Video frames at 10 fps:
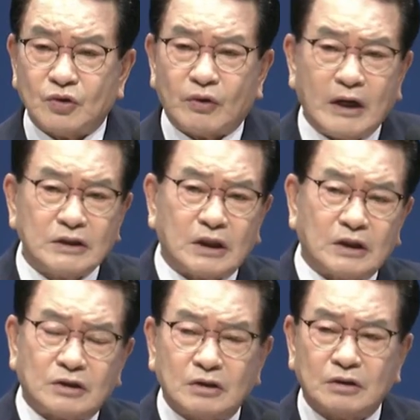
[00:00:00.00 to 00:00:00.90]
of
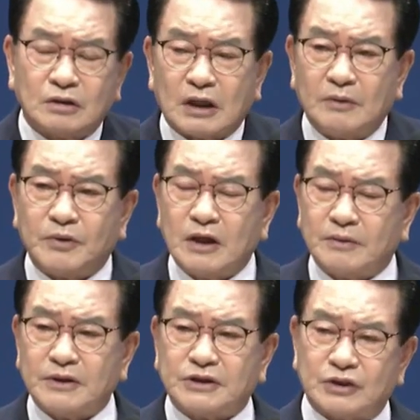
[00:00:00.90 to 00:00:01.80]
victory in a
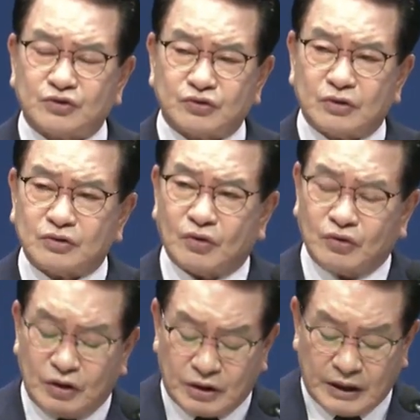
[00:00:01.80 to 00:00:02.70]
war or
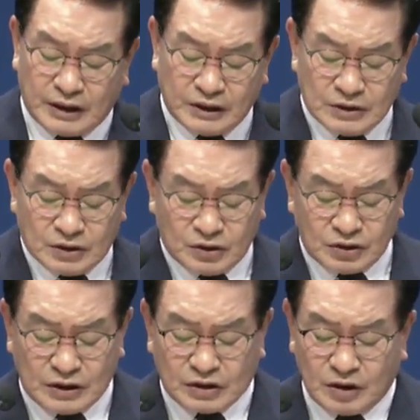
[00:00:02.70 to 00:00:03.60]
news about the
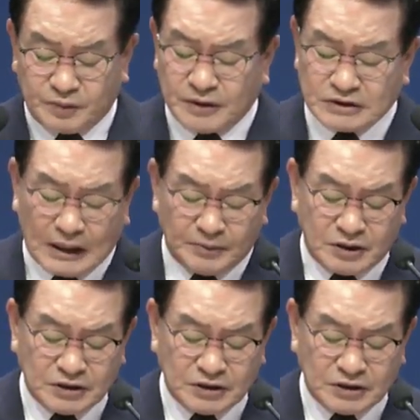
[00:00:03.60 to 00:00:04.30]
new emperor at the